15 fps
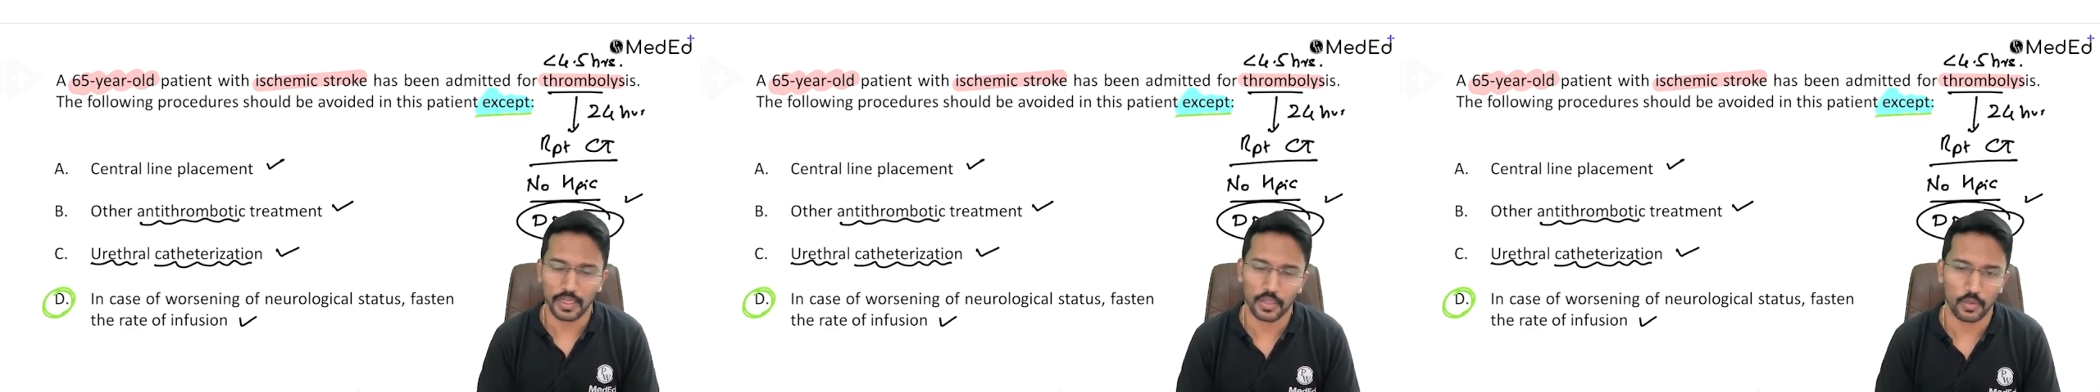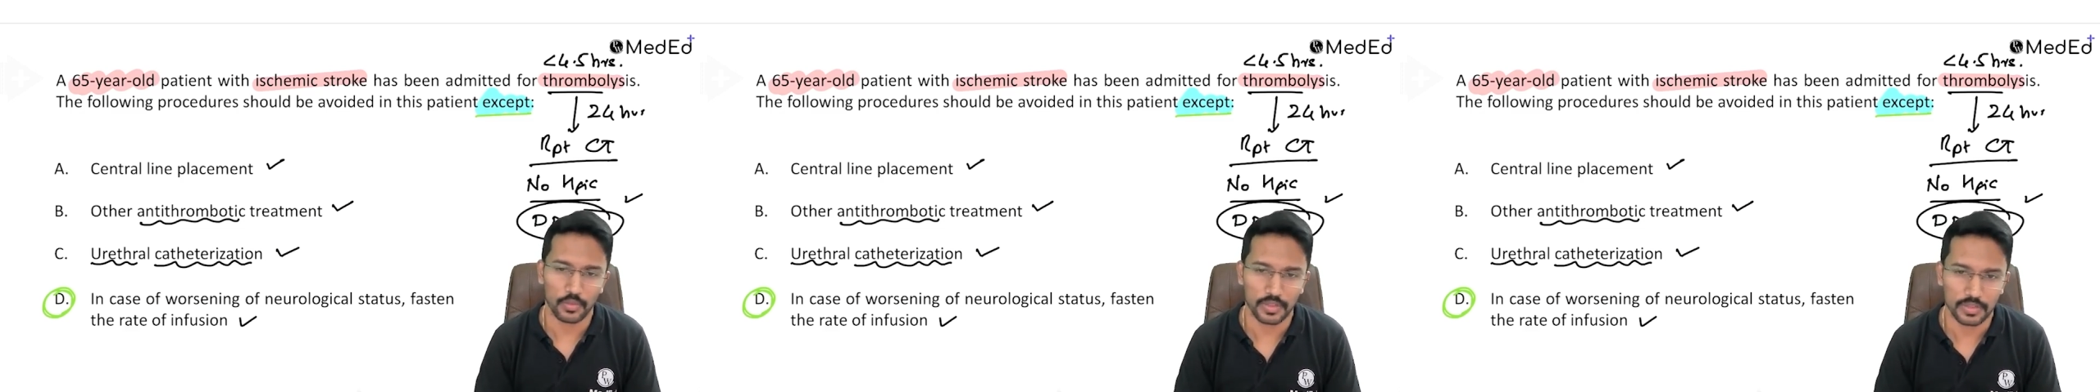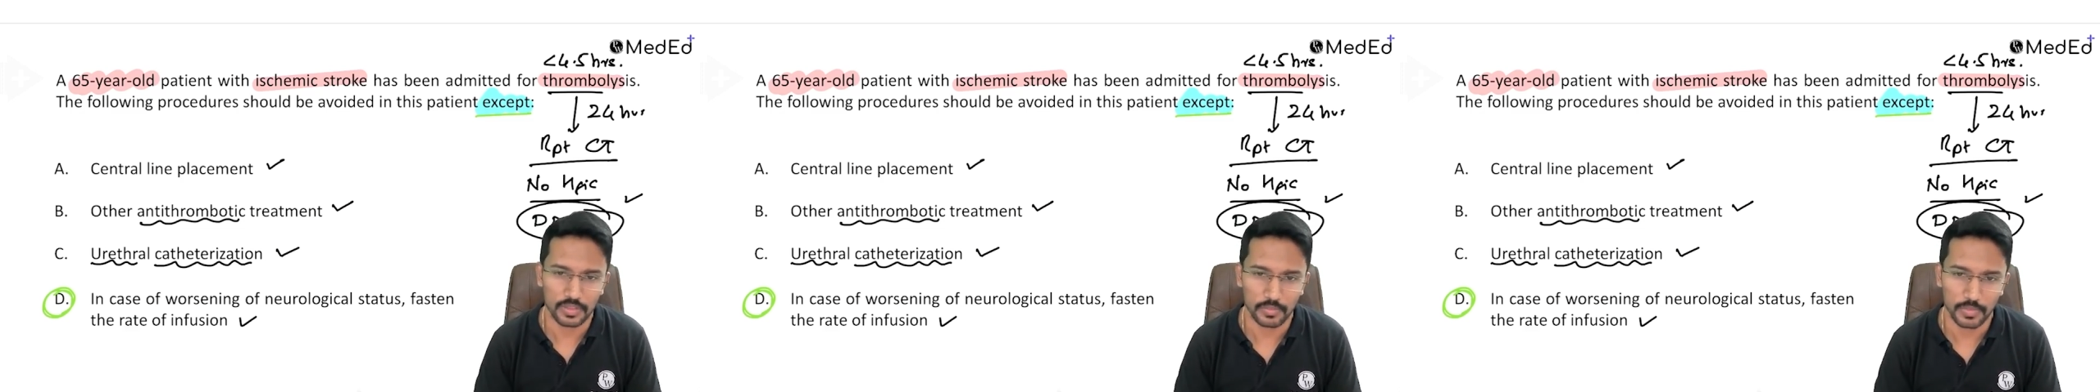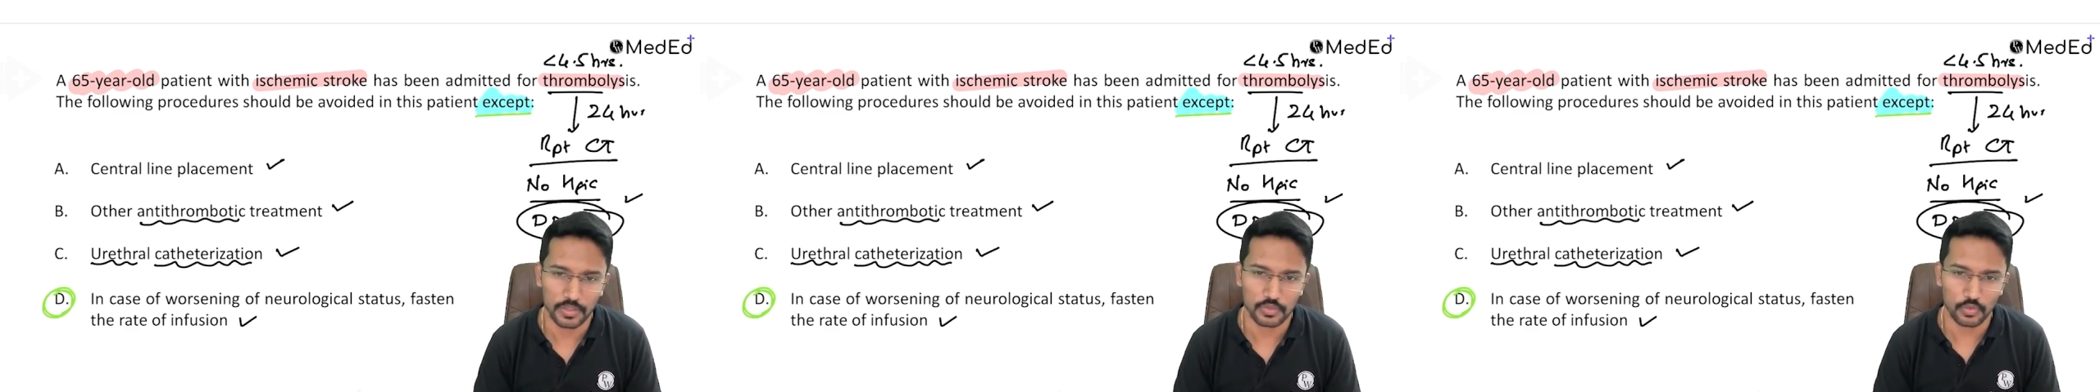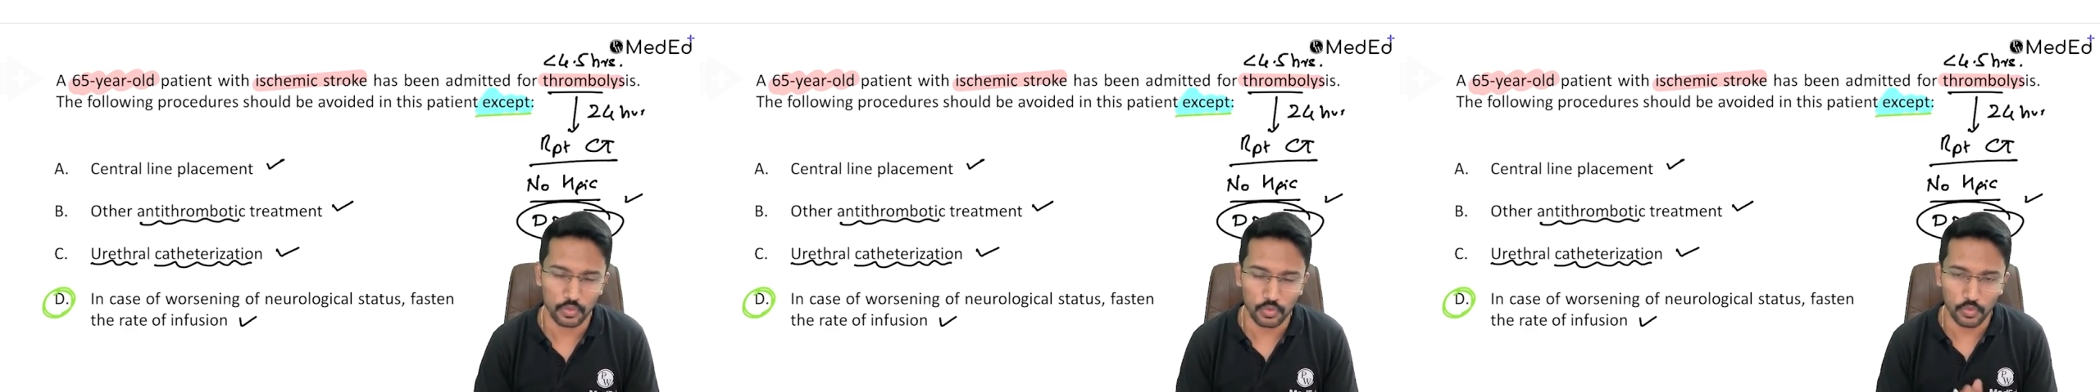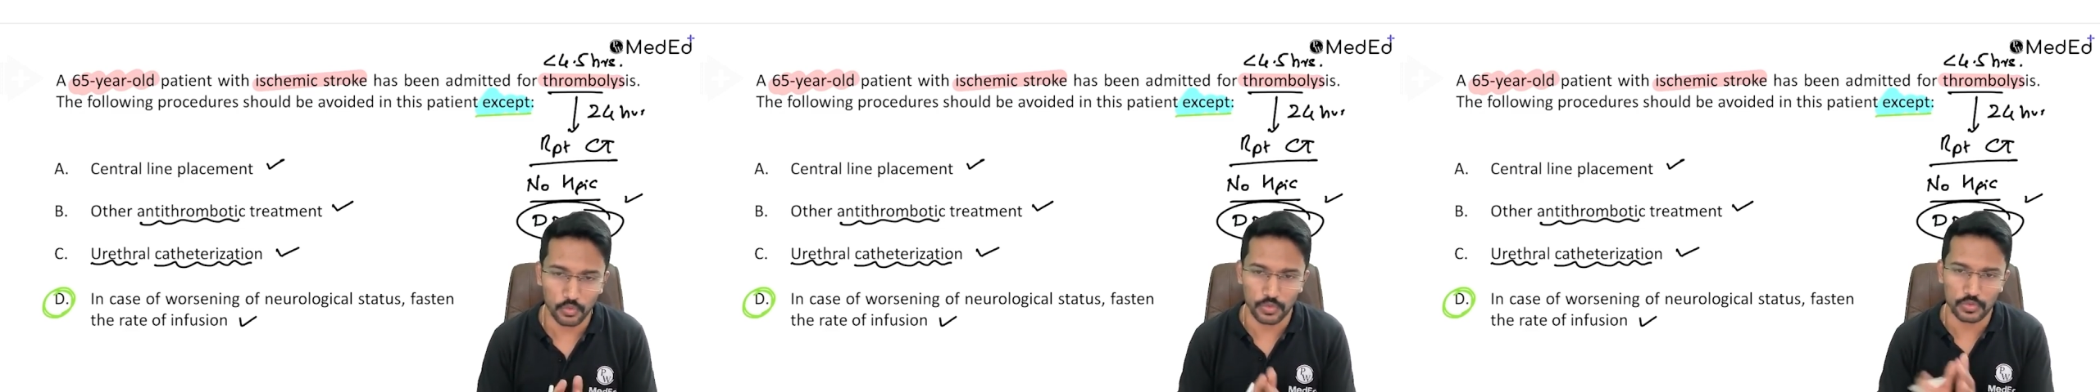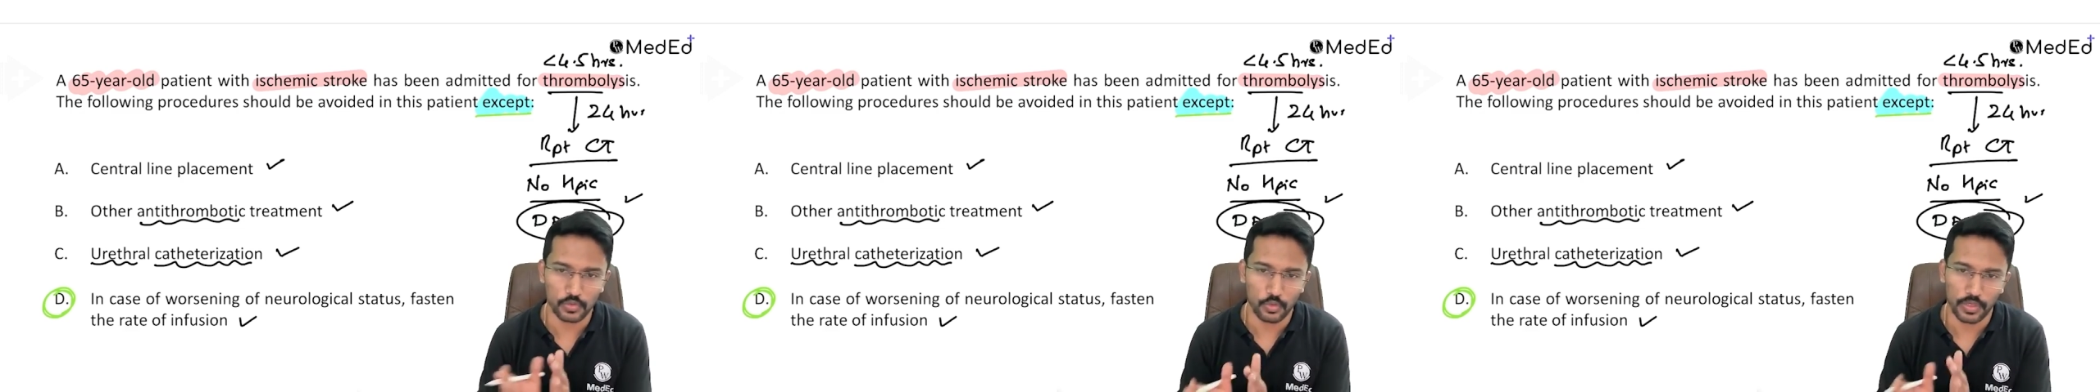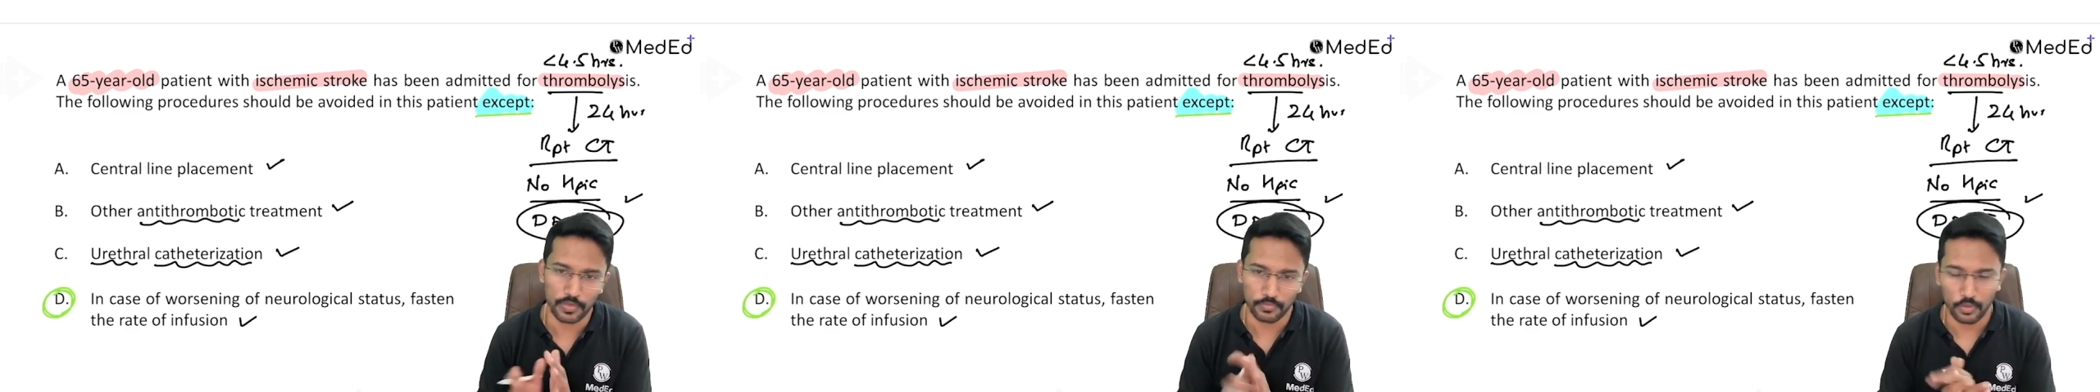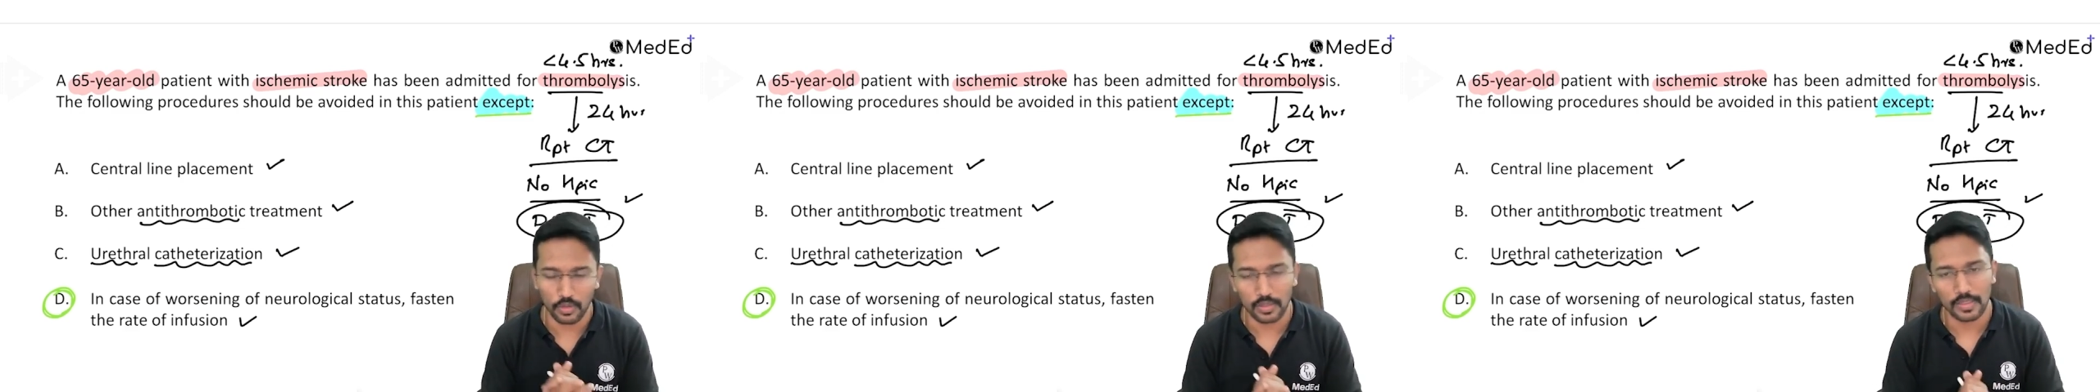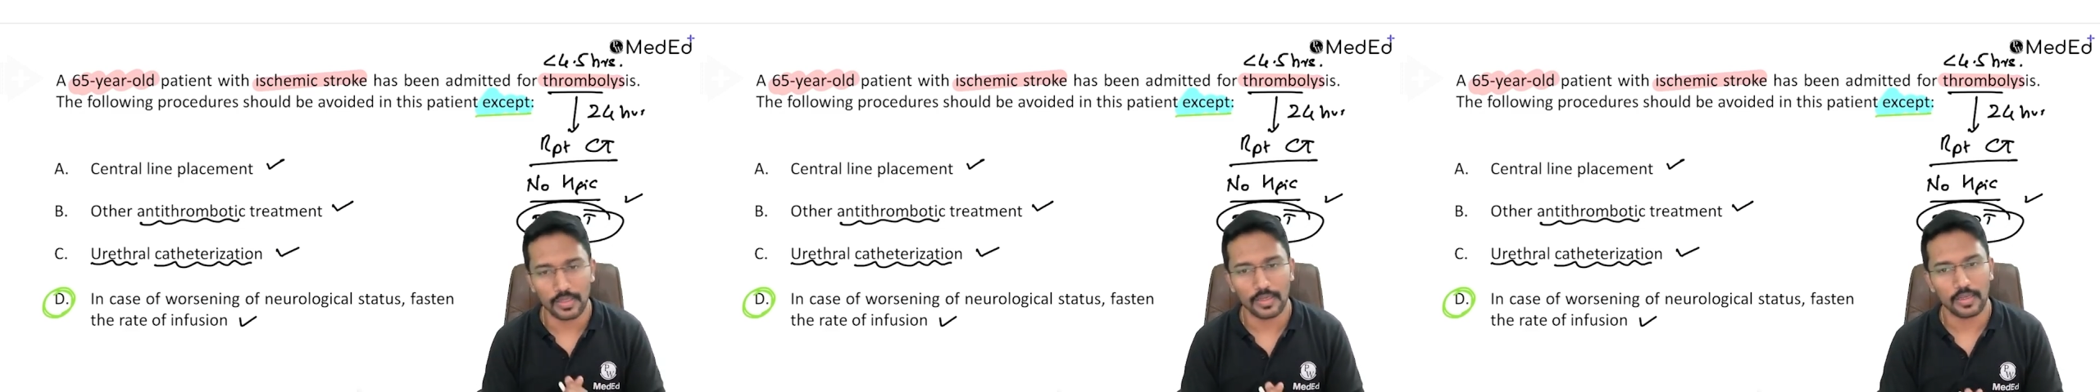acute ischemic stroke who is going
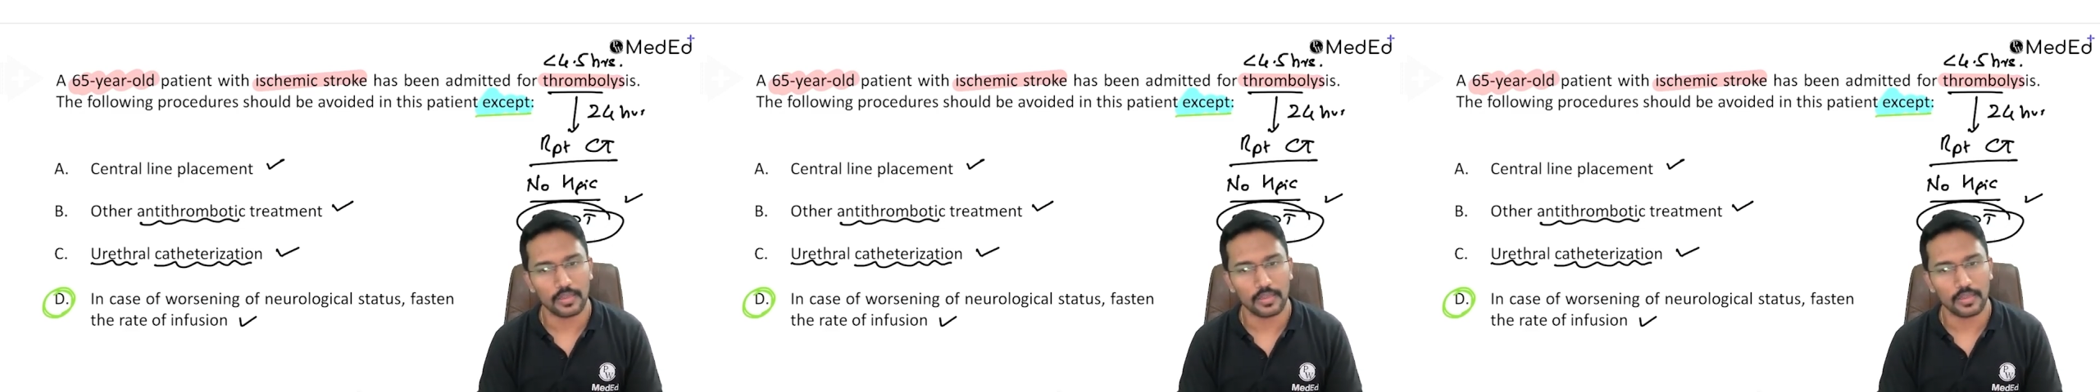for